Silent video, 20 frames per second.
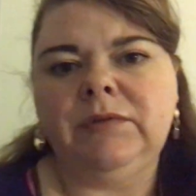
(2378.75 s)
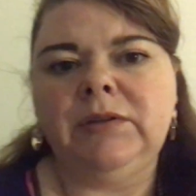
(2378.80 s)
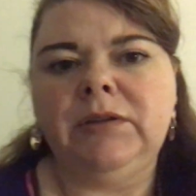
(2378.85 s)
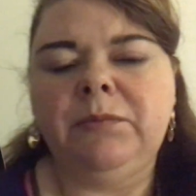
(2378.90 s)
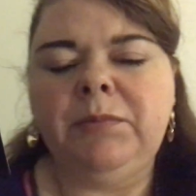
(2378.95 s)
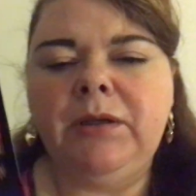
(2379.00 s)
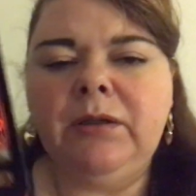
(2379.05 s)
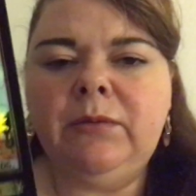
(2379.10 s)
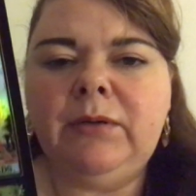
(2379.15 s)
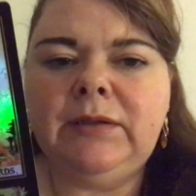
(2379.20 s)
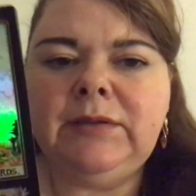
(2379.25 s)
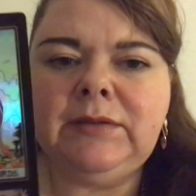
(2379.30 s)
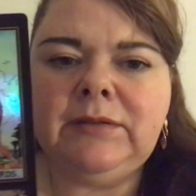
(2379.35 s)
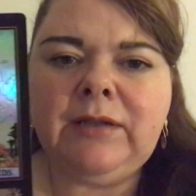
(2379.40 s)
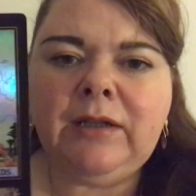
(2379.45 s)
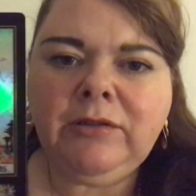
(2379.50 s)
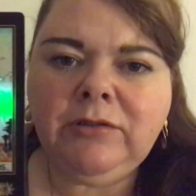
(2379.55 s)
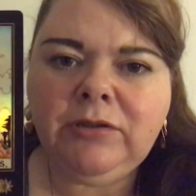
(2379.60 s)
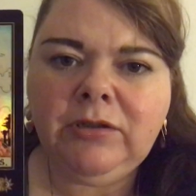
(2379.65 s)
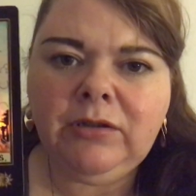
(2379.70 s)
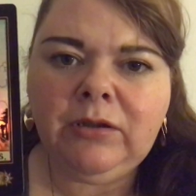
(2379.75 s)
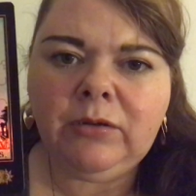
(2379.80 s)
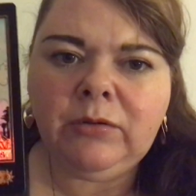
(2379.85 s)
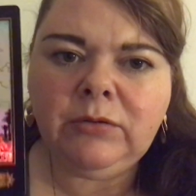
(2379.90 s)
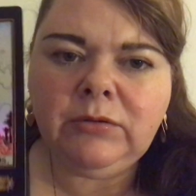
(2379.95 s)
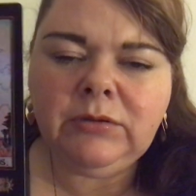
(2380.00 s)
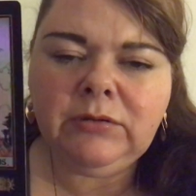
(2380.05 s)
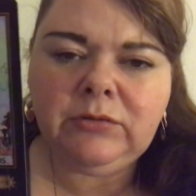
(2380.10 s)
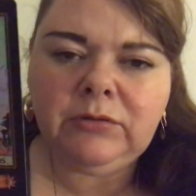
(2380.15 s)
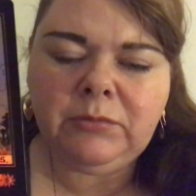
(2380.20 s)
They're being quite detached and
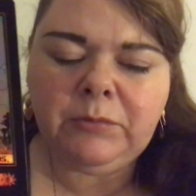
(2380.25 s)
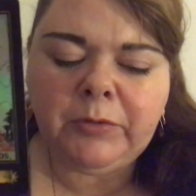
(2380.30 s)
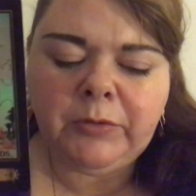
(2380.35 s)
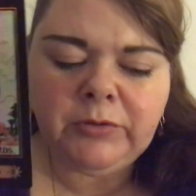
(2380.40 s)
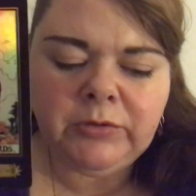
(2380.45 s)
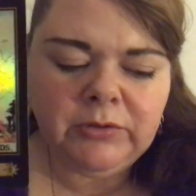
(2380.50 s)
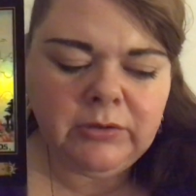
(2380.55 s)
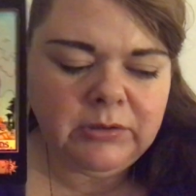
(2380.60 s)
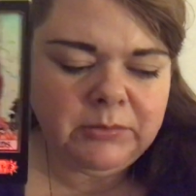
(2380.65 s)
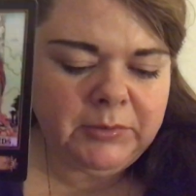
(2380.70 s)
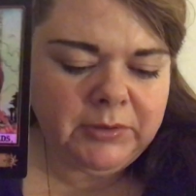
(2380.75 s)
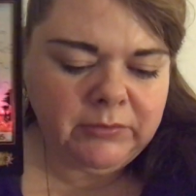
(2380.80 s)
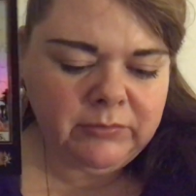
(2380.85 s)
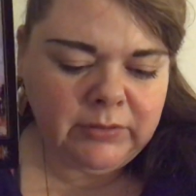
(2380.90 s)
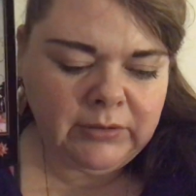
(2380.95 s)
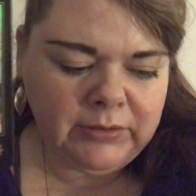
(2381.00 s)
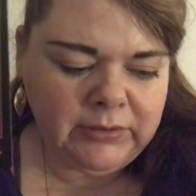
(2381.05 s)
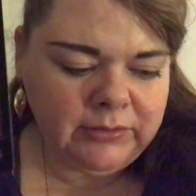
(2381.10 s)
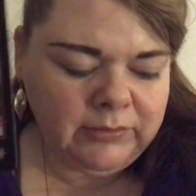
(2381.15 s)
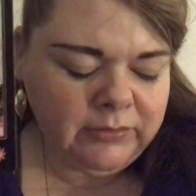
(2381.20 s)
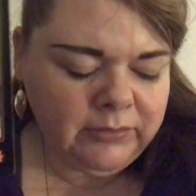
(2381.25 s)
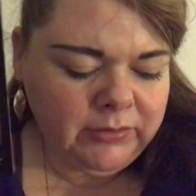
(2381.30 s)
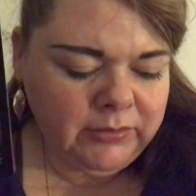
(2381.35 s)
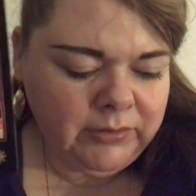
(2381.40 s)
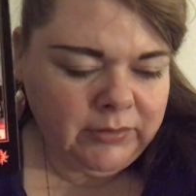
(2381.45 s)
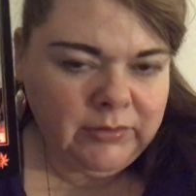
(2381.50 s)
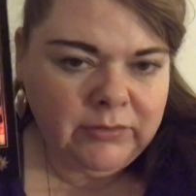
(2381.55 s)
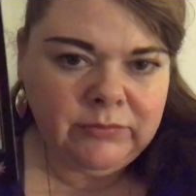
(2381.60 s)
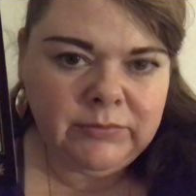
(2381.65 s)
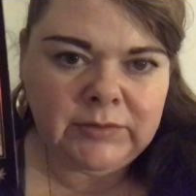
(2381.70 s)
cold and unemotional. They're being really
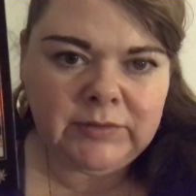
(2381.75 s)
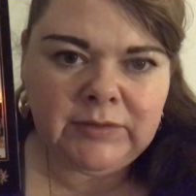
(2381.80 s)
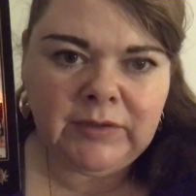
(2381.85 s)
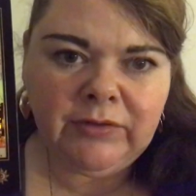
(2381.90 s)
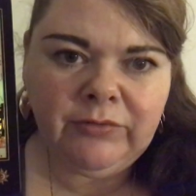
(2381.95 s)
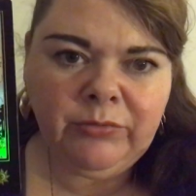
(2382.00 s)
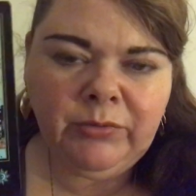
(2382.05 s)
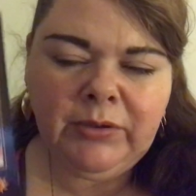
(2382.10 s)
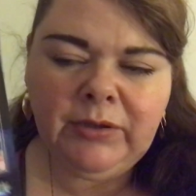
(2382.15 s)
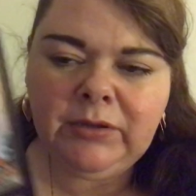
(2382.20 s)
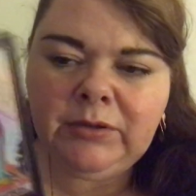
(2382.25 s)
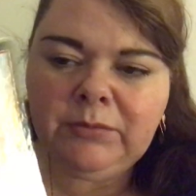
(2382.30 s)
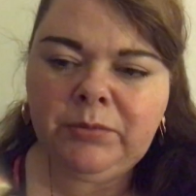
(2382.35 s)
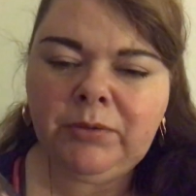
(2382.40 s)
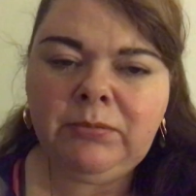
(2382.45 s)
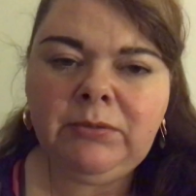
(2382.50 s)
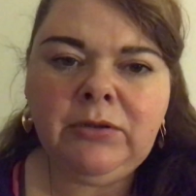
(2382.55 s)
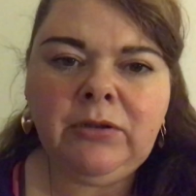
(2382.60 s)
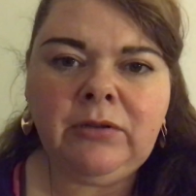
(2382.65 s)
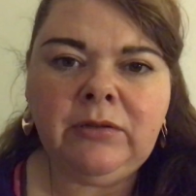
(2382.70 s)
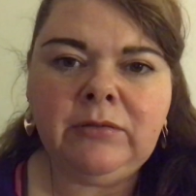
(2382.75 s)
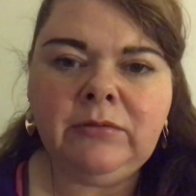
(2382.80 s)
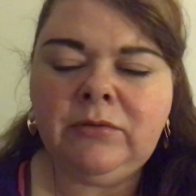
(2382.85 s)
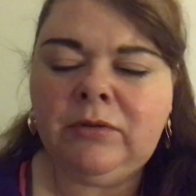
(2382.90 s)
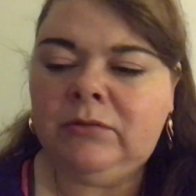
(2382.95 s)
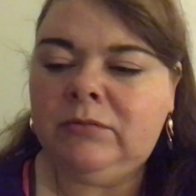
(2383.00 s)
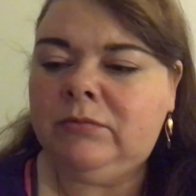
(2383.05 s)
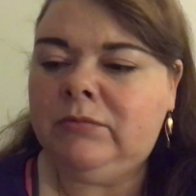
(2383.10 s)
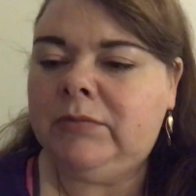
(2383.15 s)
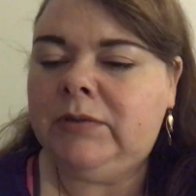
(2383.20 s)
reserved. But yeah, they're probably
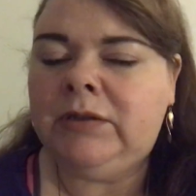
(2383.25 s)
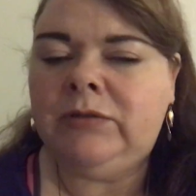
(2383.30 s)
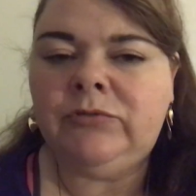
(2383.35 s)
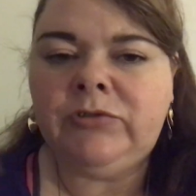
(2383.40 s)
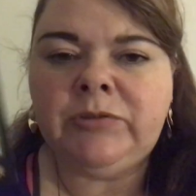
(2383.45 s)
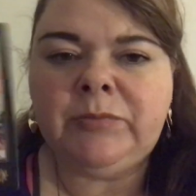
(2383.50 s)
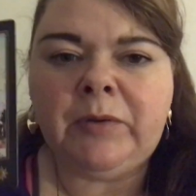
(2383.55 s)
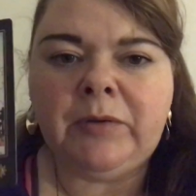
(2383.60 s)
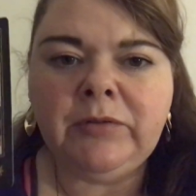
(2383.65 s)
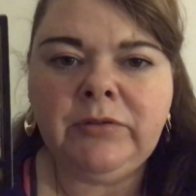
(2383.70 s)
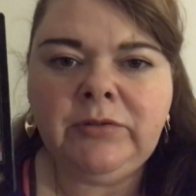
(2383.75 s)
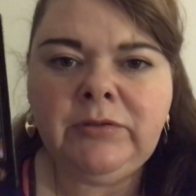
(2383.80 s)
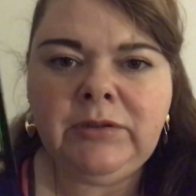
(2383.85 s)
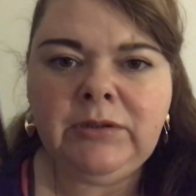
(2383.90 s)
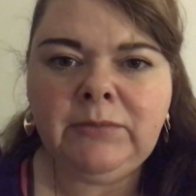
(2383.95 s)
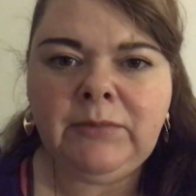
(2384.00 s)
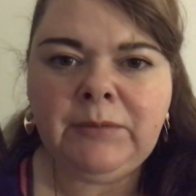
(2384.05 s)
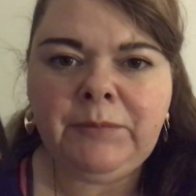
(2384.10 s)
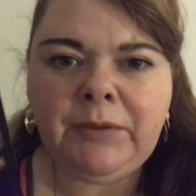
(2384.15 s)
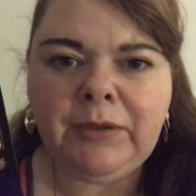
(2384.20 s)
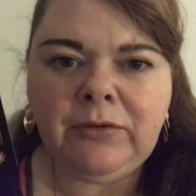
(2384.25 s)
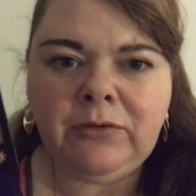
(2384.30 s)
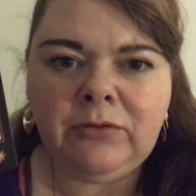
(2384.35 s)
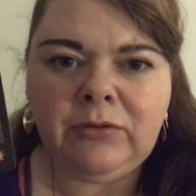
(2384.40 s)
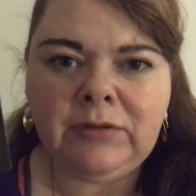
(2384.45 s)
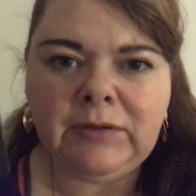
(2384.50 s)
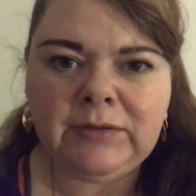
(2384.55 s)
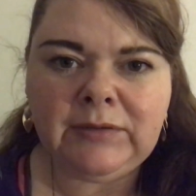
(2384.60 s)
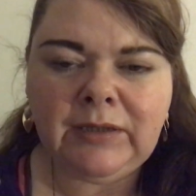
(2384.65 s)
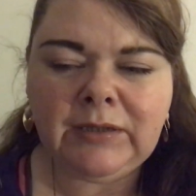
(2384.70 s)
not responding to you. They might be
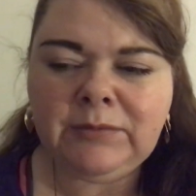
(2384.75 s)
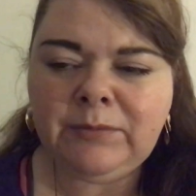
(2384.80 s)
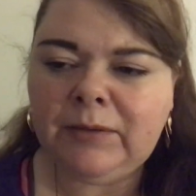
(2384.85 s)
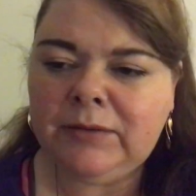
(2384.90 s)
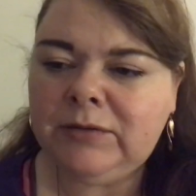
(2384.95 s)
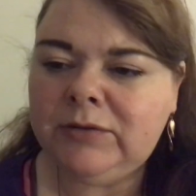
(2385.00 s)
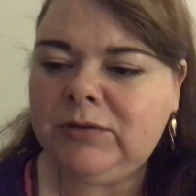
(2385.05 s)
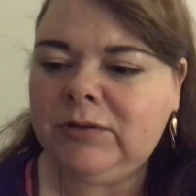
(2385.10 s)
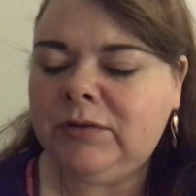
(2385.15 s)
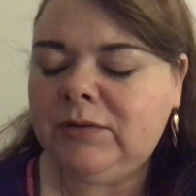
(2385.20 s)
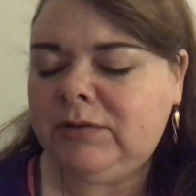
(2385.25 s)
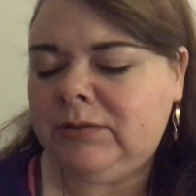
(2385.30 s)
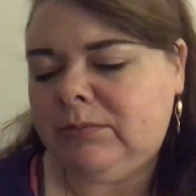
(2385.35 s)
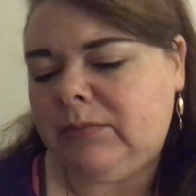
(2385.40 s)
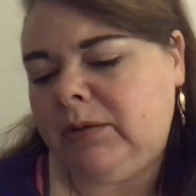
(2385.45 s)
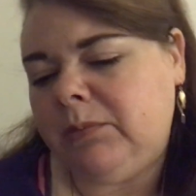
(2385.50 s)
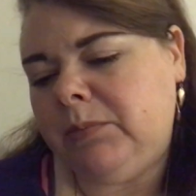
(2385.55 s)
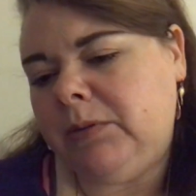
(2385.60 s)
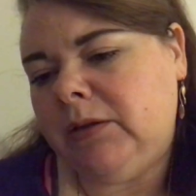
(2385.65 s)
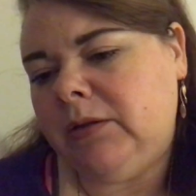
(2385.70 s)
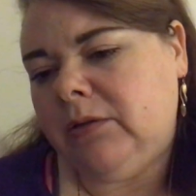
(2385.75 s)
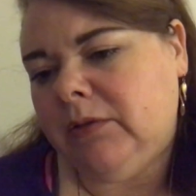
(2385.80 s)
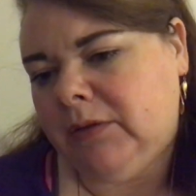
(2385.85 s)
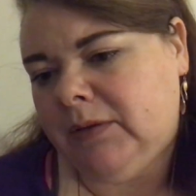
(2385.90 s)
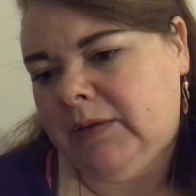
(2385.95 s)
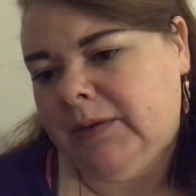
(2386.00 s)
ignoring your text messages. They might be,